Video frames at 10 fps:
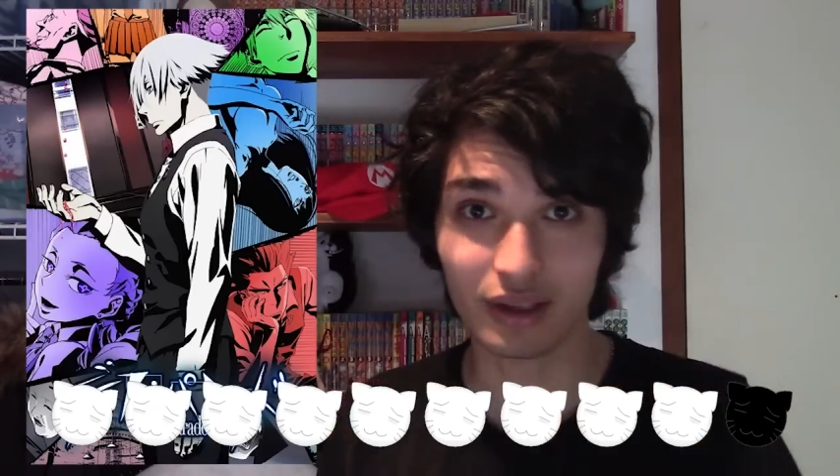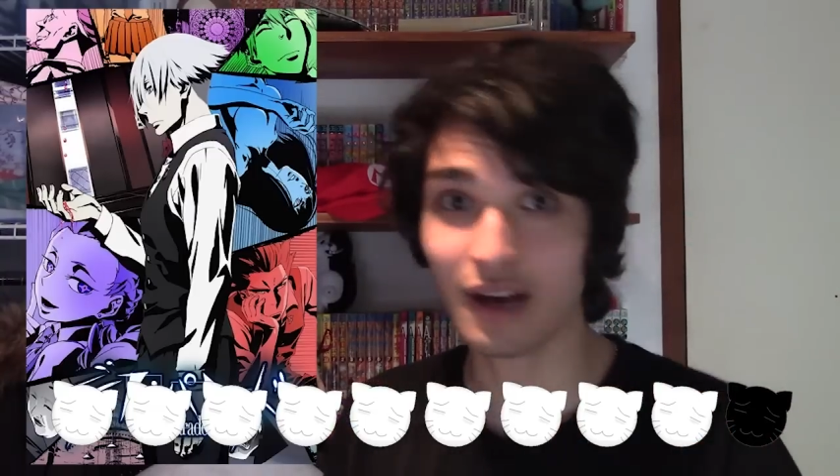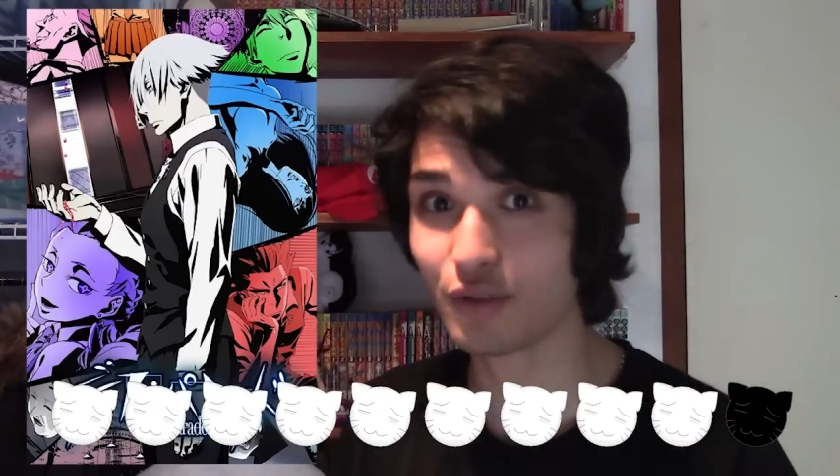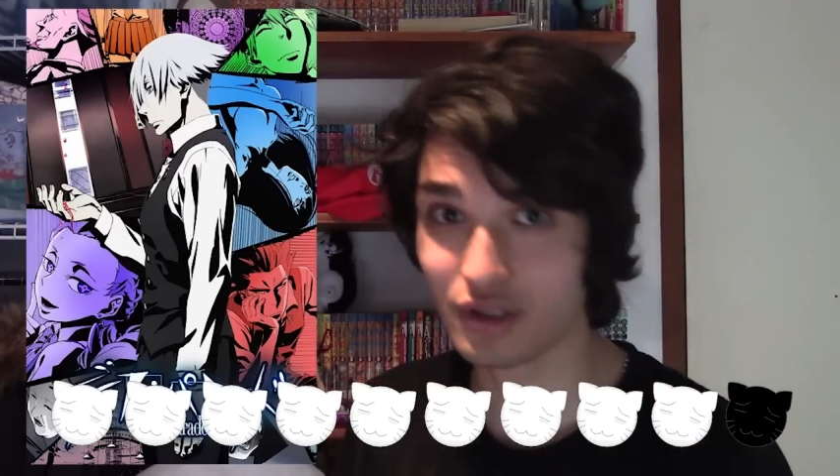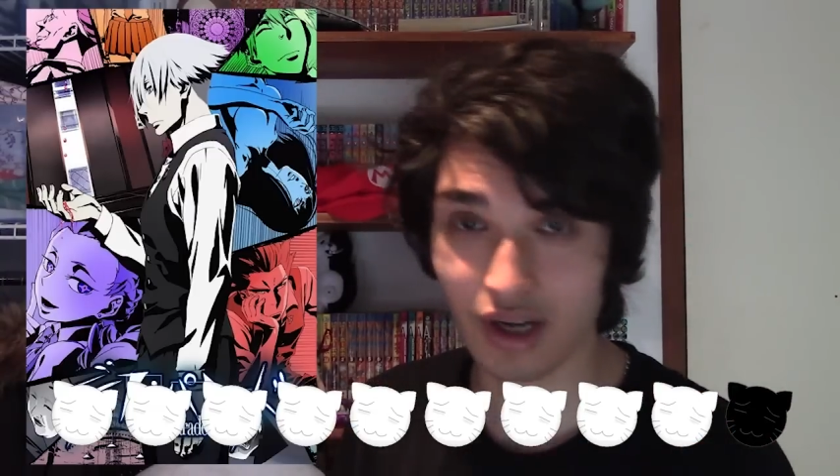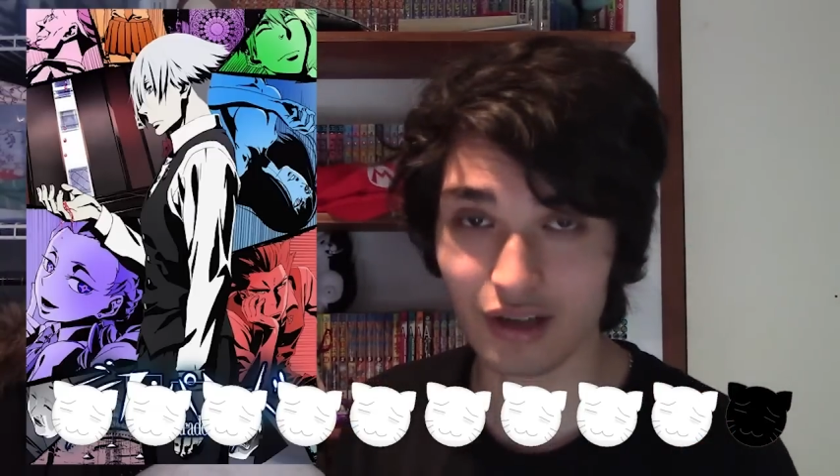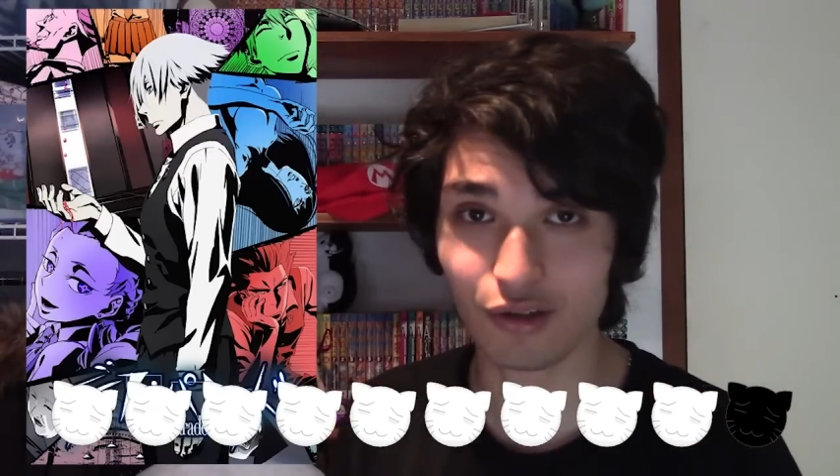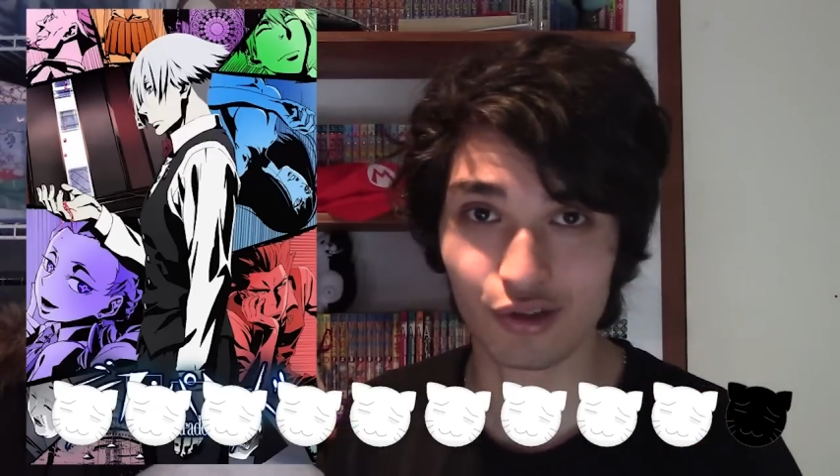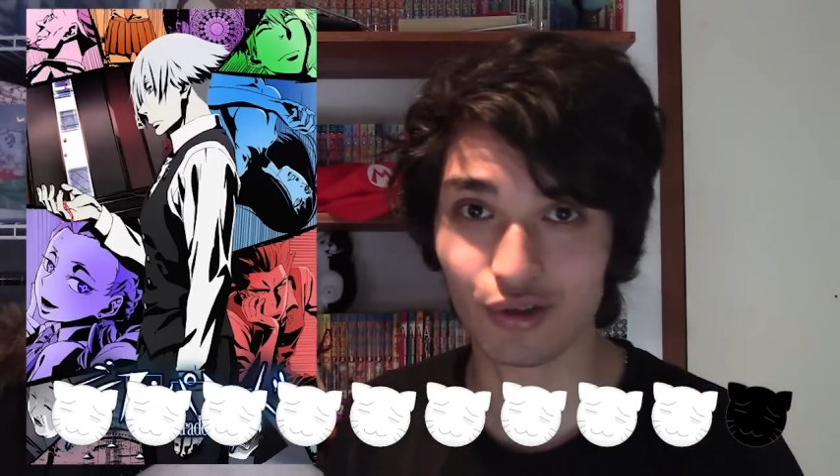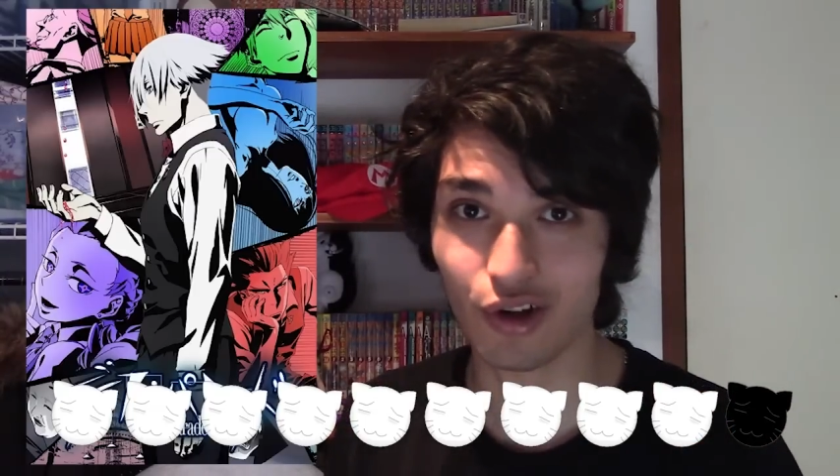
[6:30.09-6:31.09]
love your
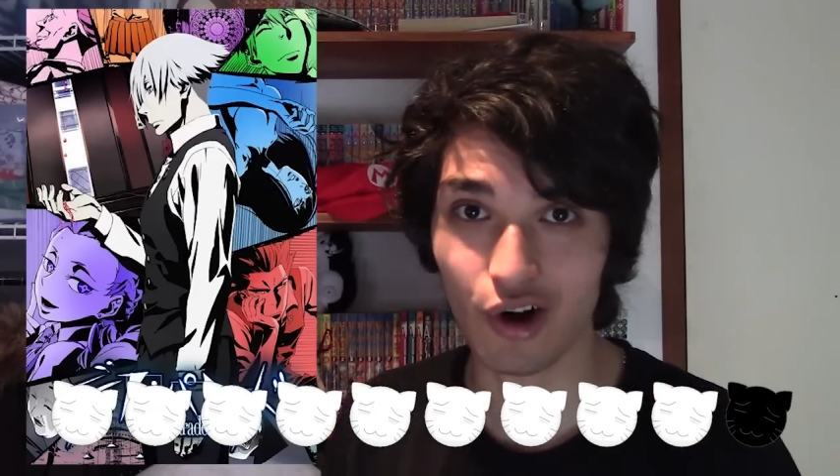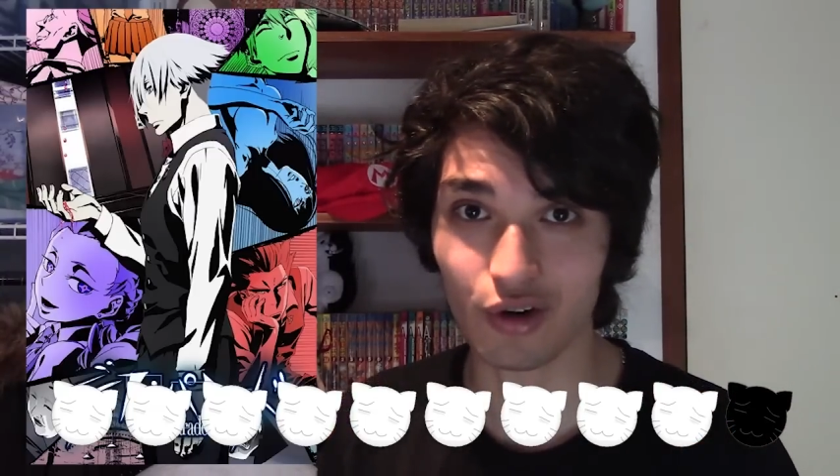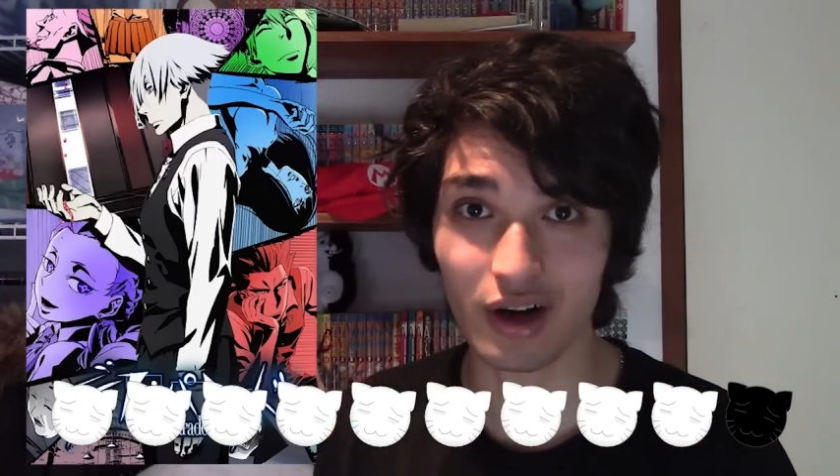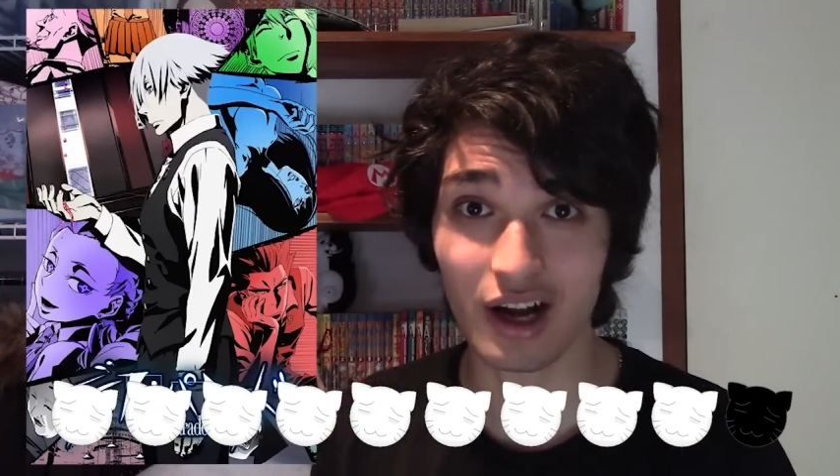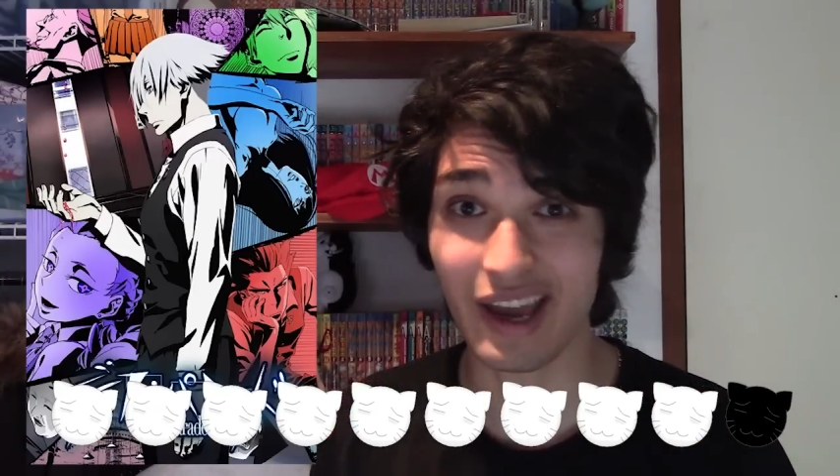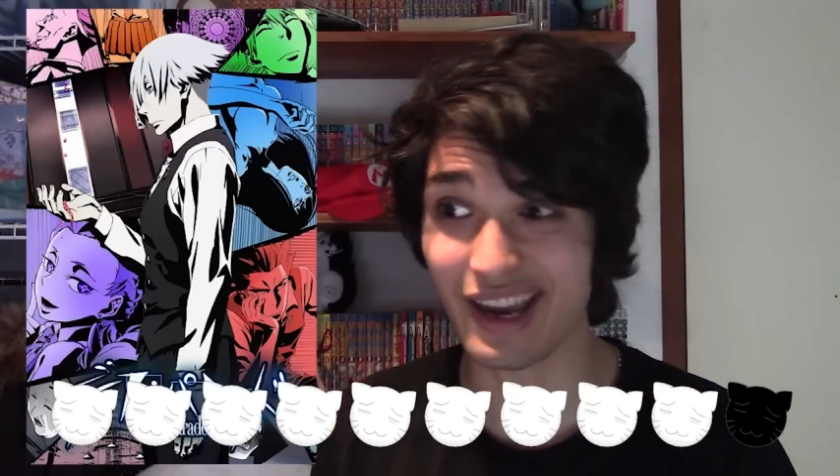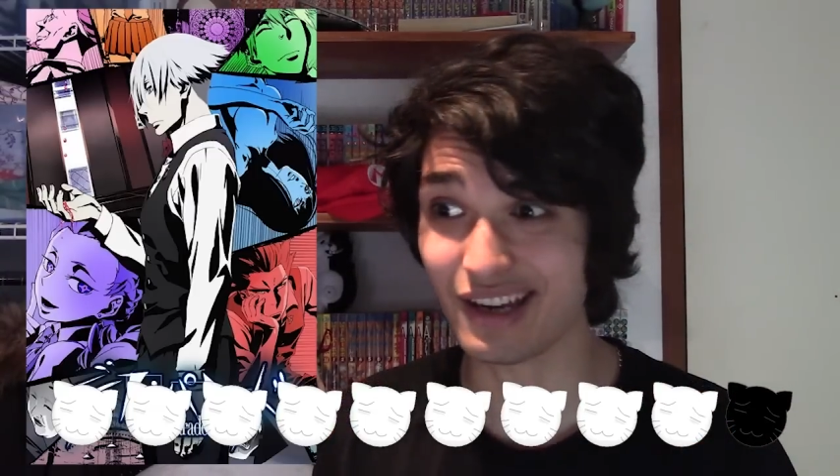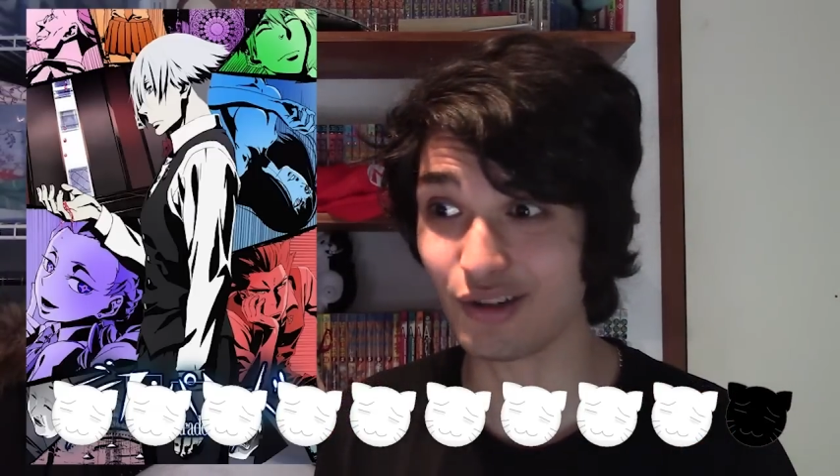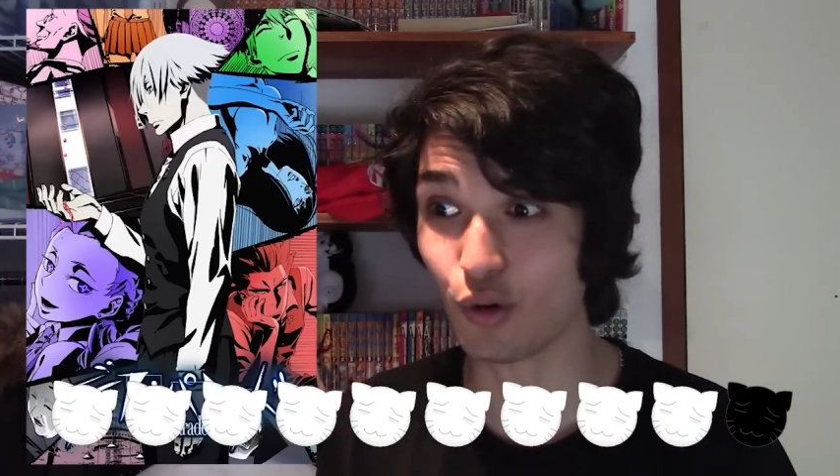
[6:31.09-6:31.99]
psychological horror and